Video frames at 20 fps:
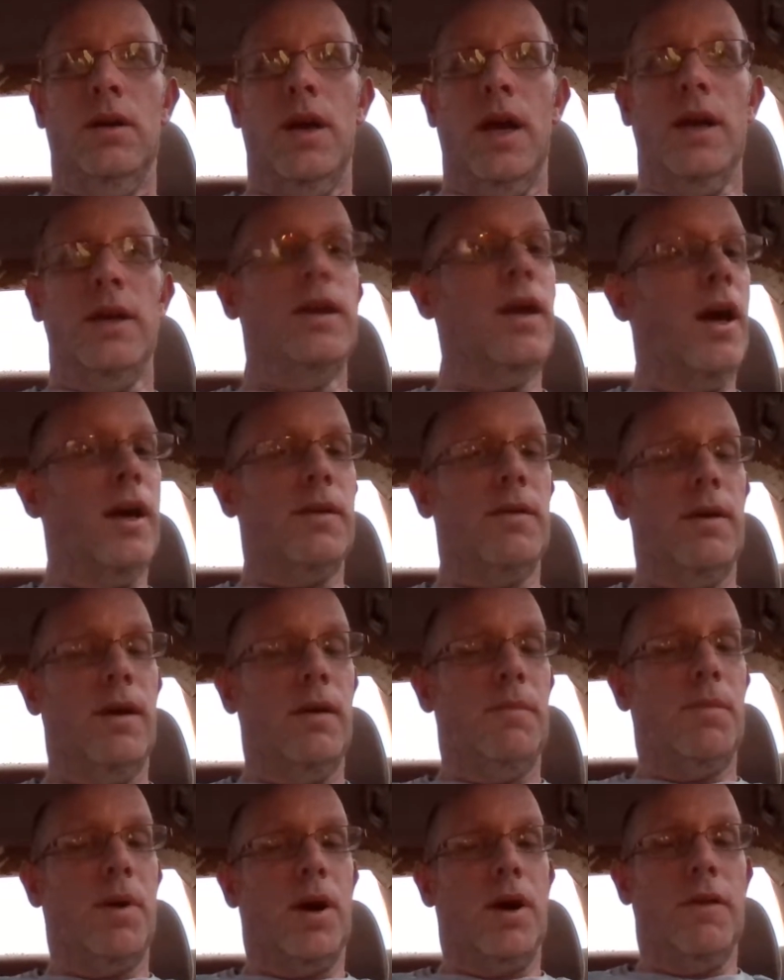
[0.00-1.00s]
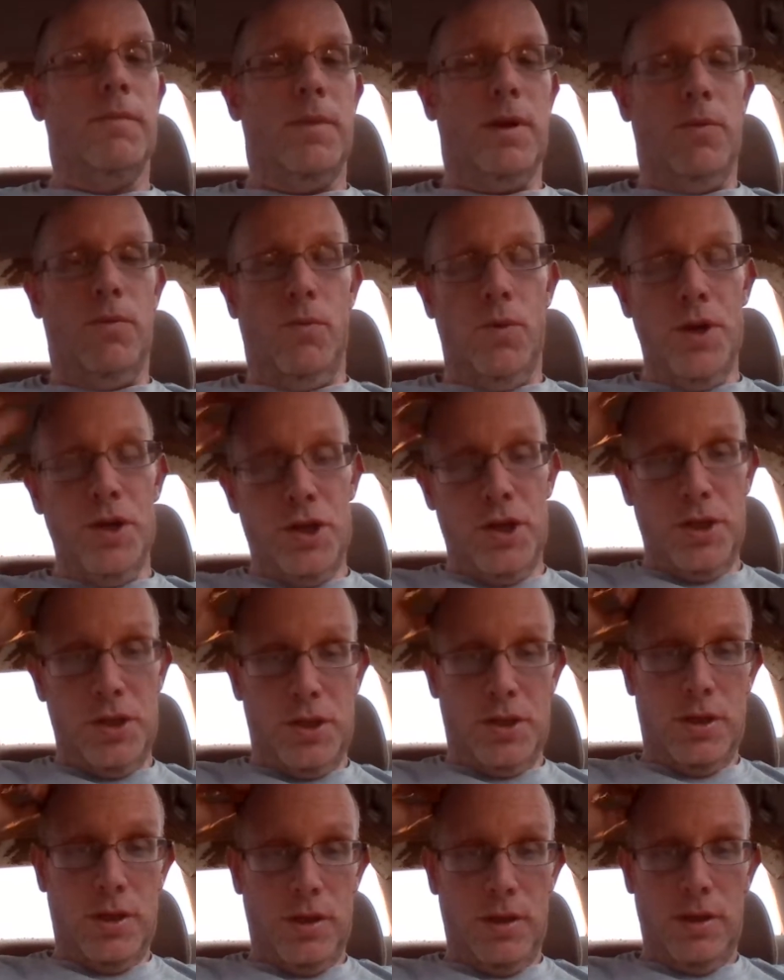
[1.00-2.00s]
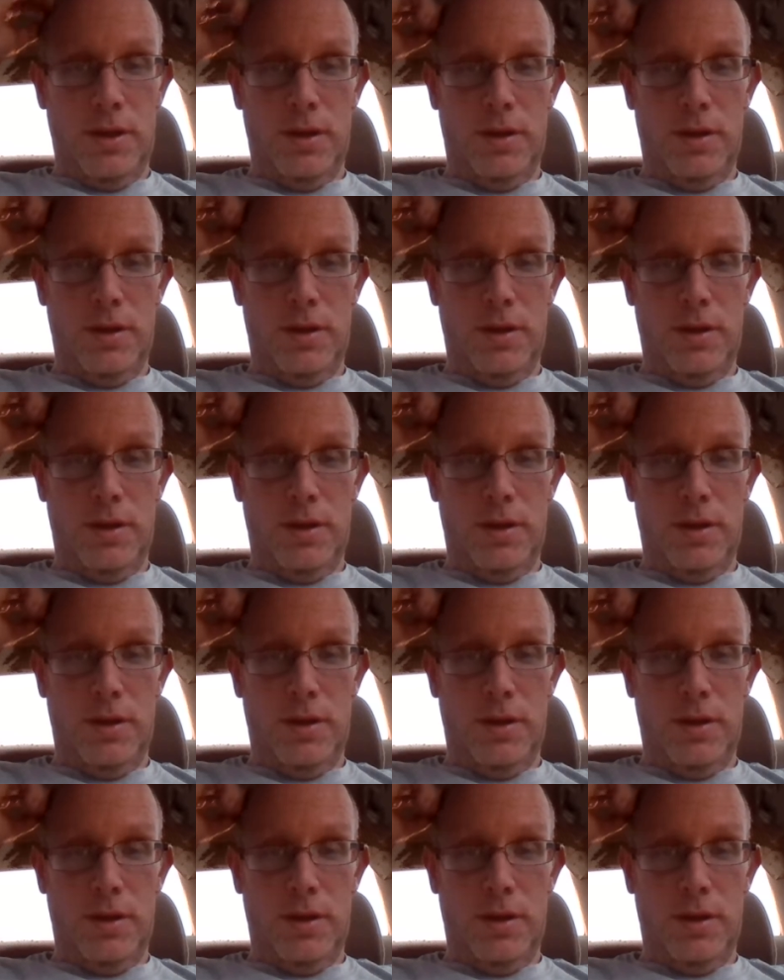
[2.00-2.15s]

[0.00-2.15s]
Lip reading: And yet, part of me wishes